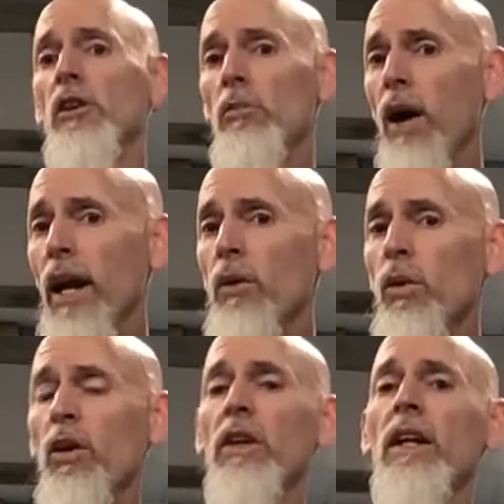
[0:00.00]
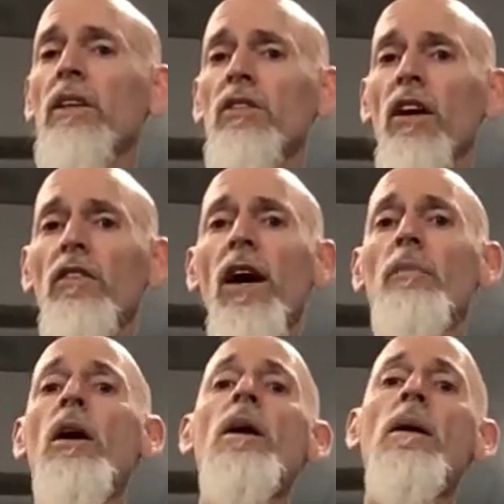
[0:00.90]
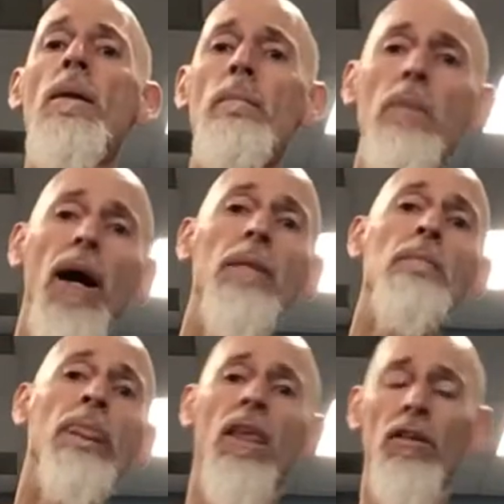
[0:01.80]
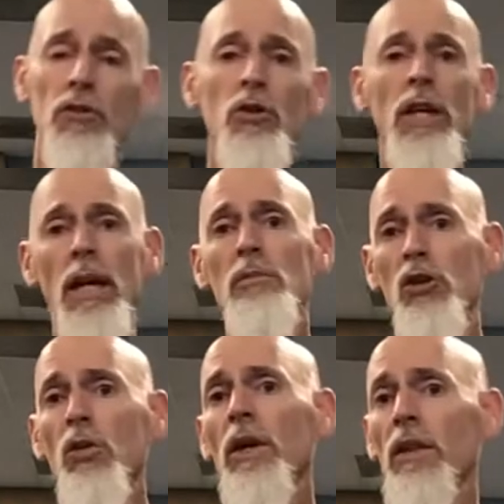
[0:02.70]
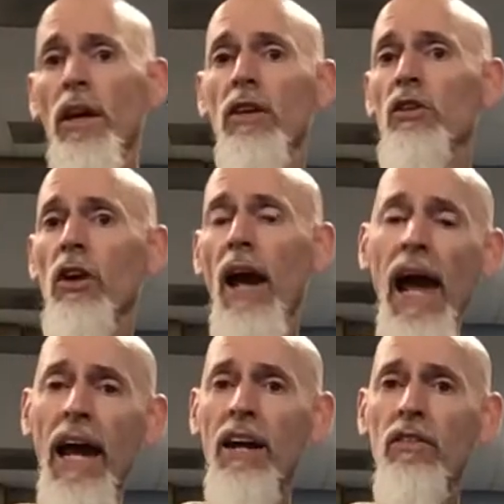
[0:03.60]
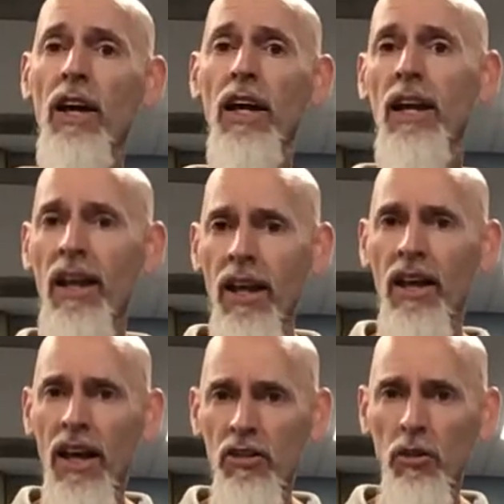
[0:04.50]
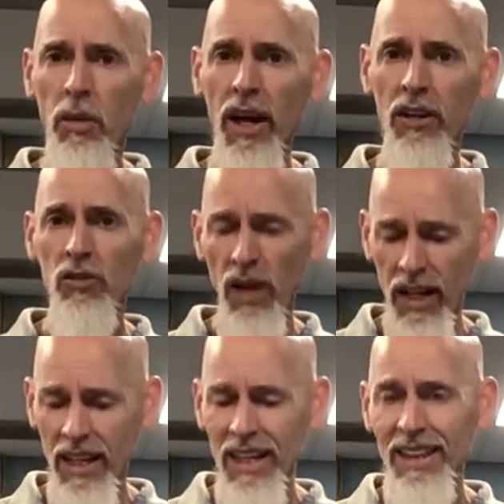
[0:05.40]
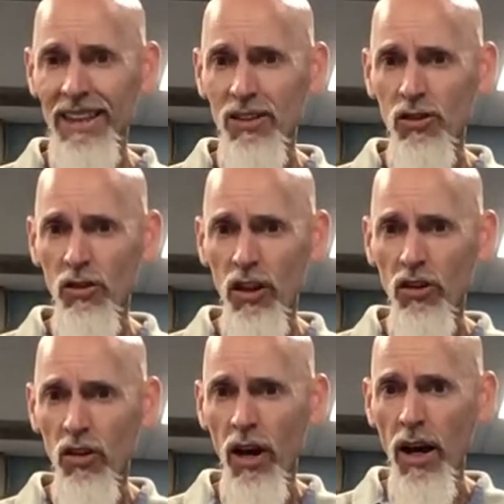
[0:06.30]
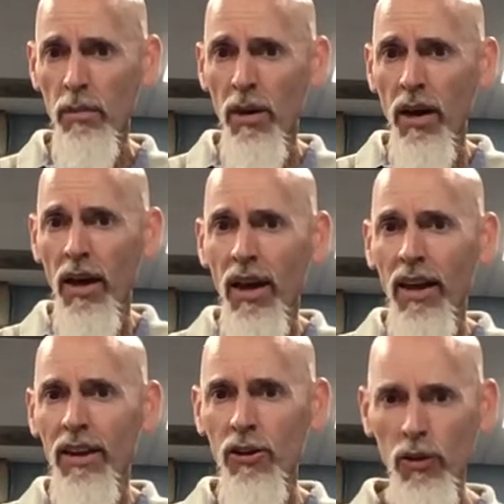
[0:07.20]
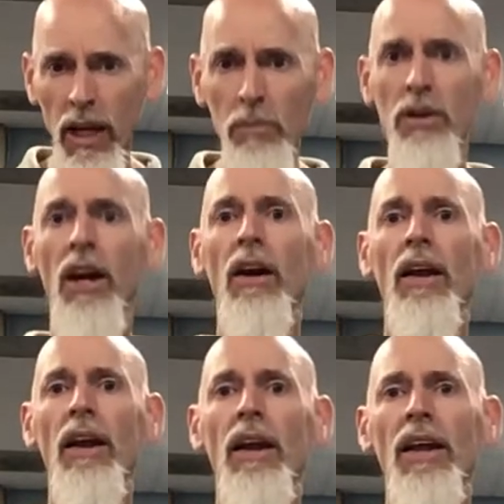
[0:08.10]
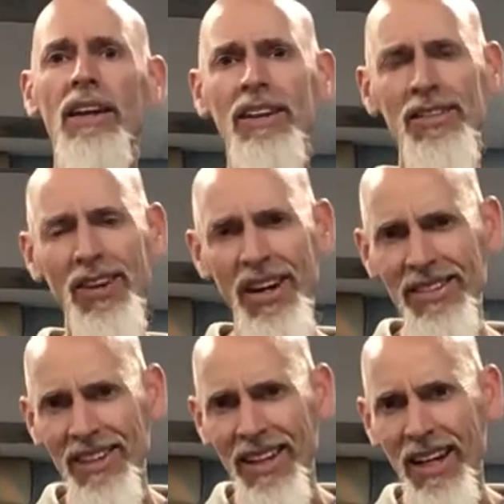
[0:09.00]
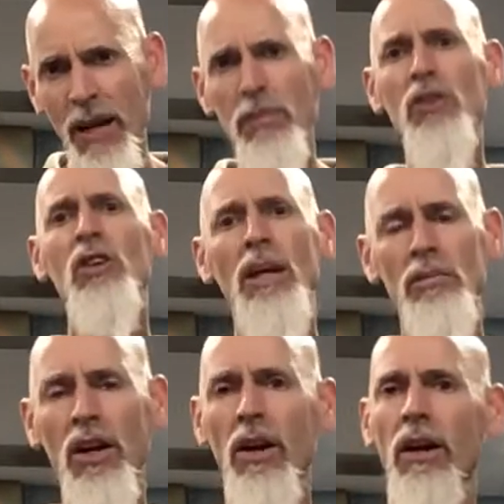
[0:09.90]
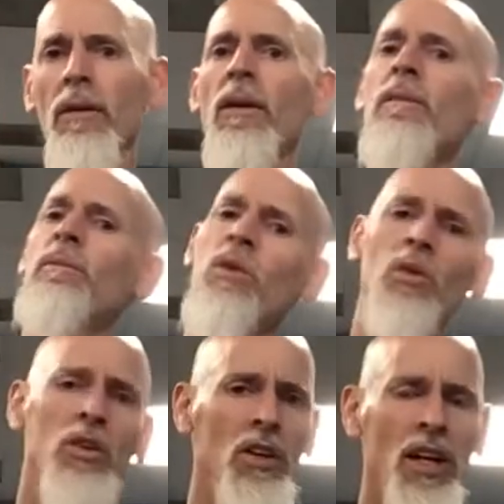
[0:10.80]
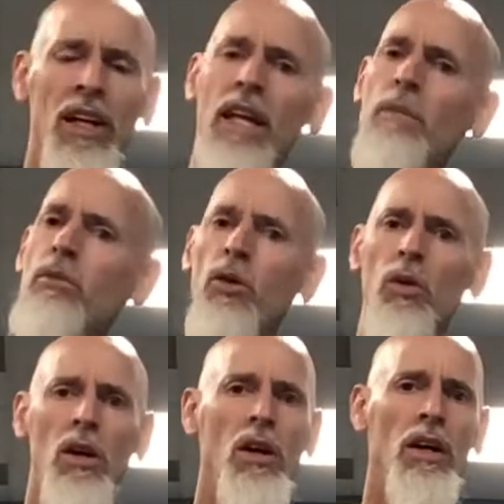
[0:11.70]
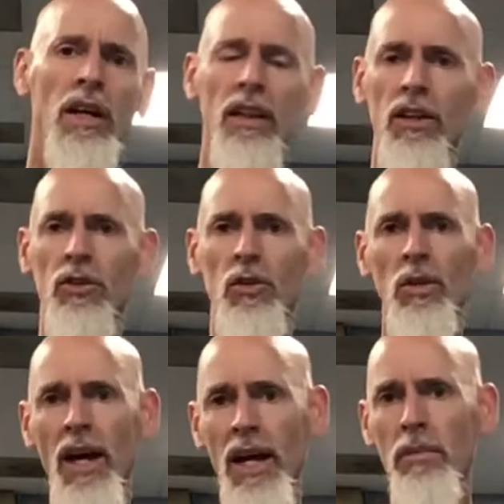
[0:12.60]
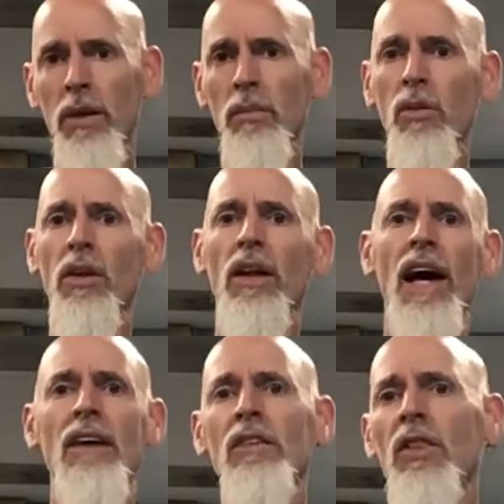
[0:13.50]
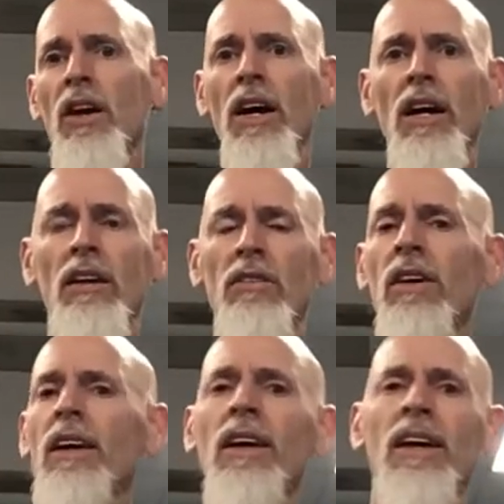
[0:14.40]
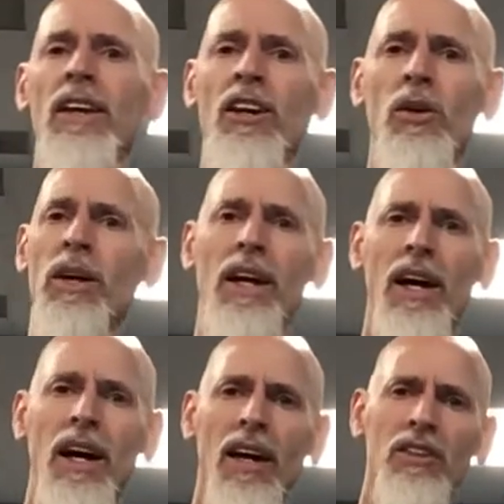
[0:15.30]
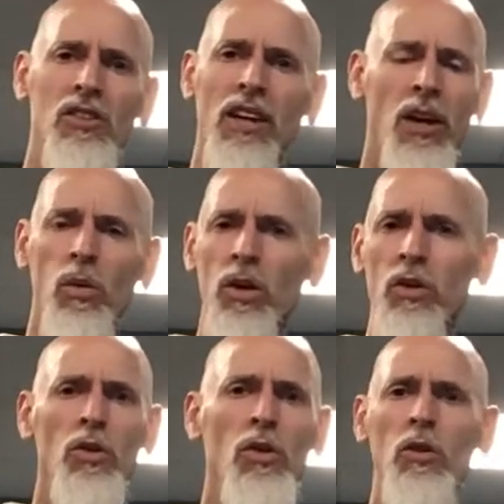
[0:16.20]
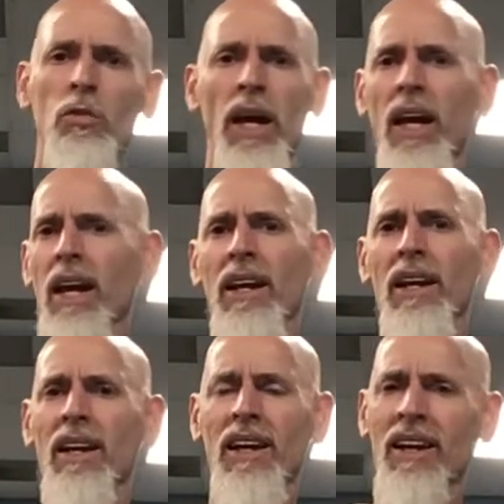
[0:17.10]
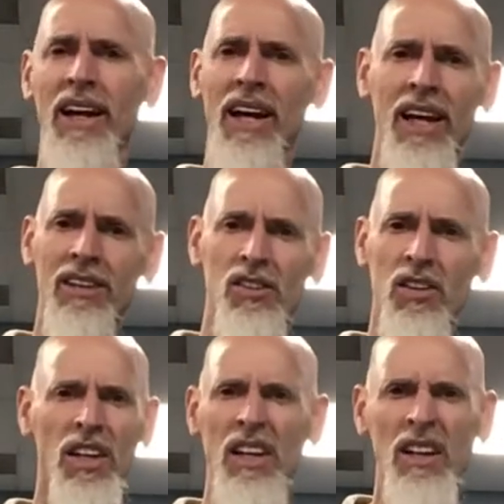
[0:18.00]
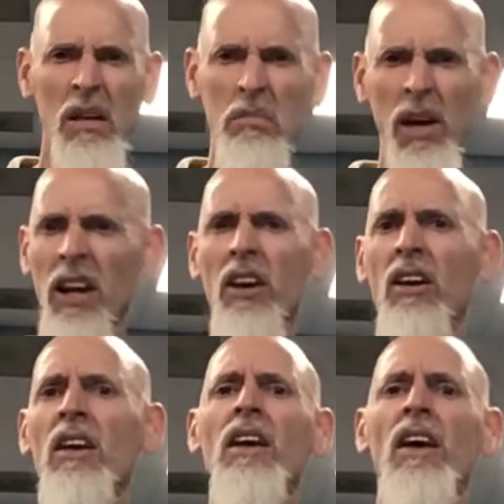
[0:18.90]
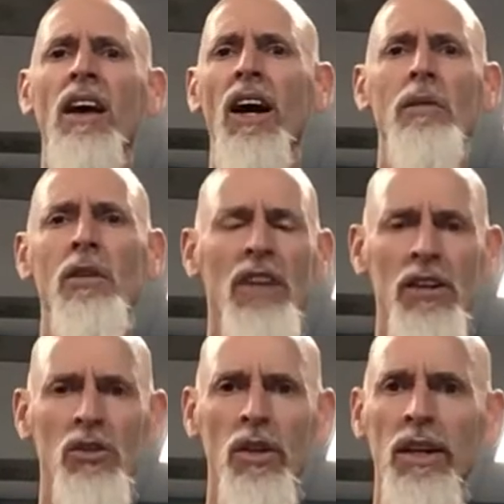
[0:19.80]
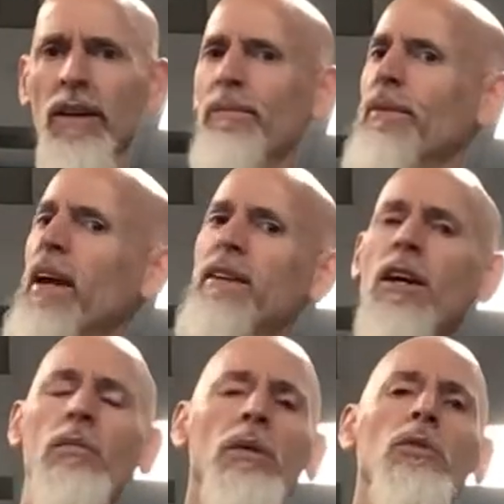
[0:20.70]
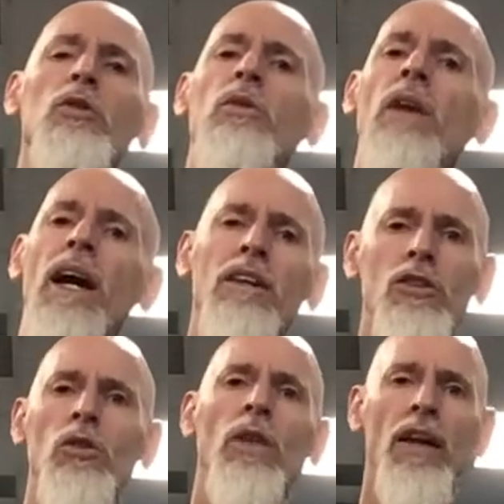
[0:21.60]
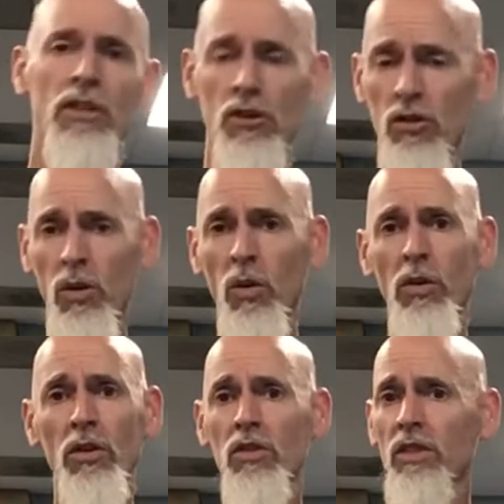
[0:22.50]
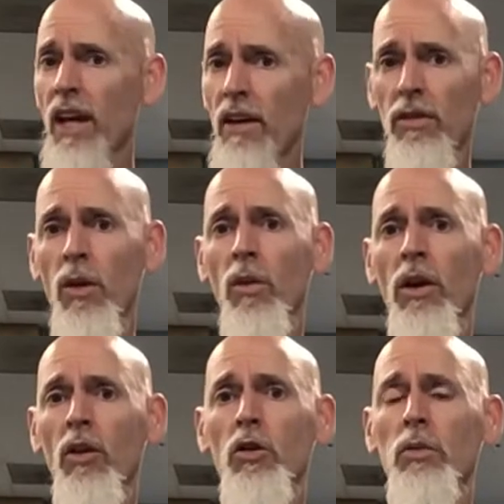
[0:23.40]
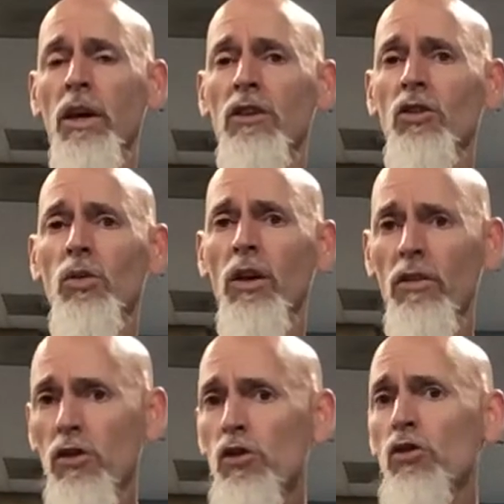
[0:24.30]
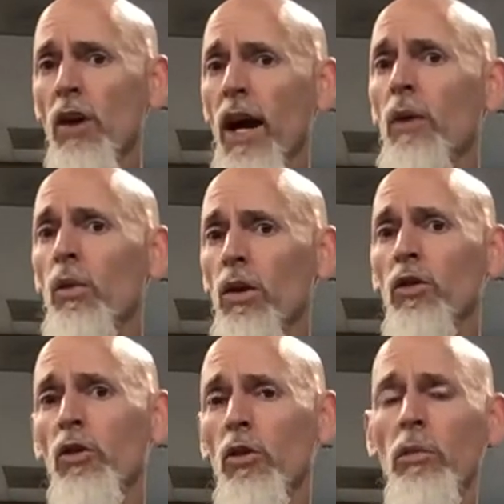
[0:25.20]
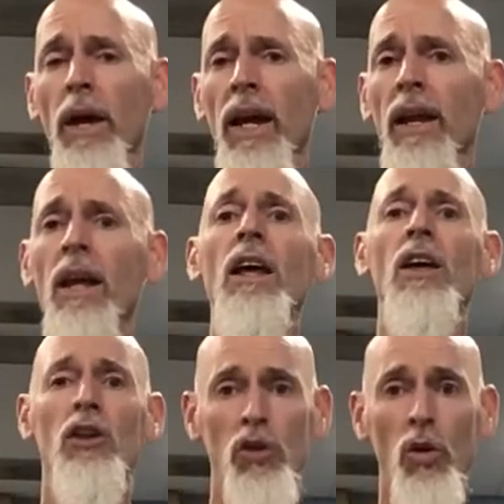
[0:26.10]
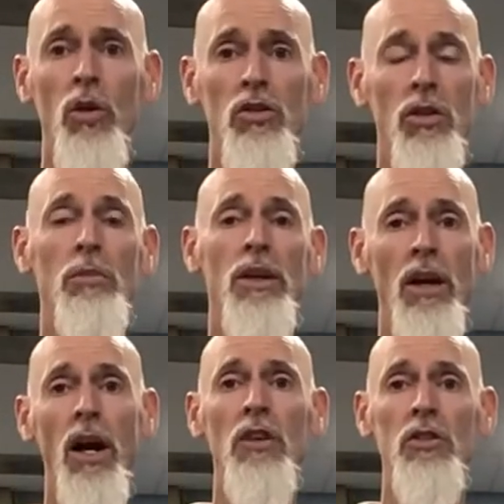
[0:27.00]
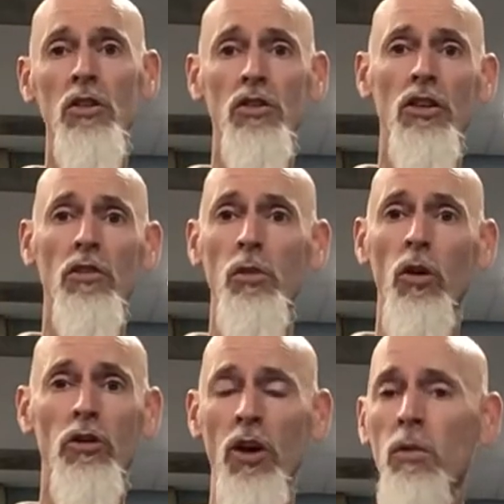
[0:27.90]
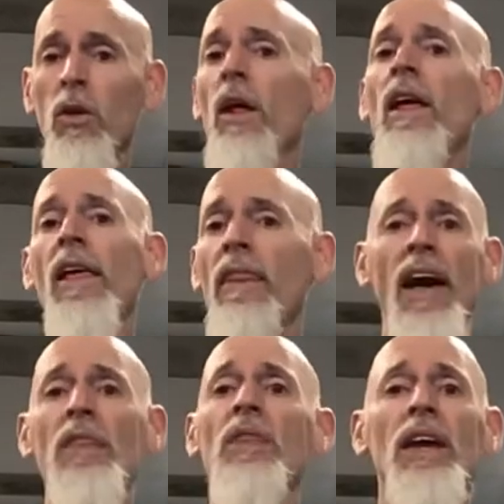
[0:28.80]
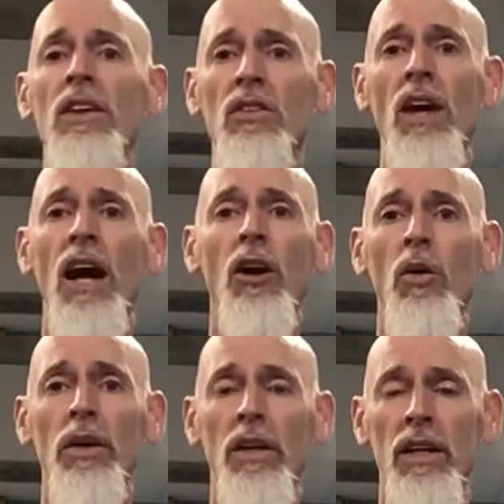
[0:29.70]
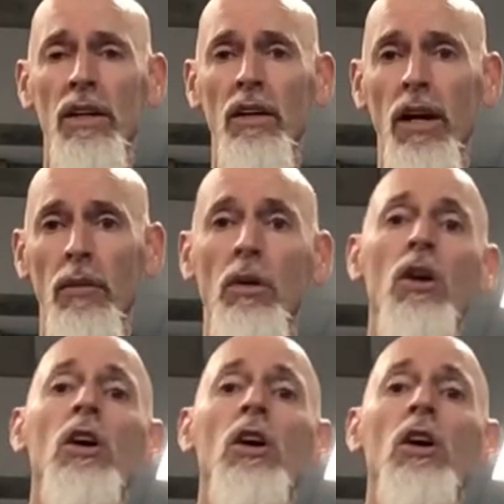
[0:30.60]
Your body will knit itself up. But if you keep doing things that are aggravating, as the body's trying to knit this structure up, you keep tearing it. And it tries to knit up and you keep tearing it. Well, you're going to keep prolonging this. So a lot of people, they'll have a thought of, you know what, I just got to work through this pain and I got to, it'll get better eventually. I tell people, do not do that. The shoulder is definitely one of those places where if you try and work through the pain, you're simply causing yourself more trouble. That thing is not going to heal up.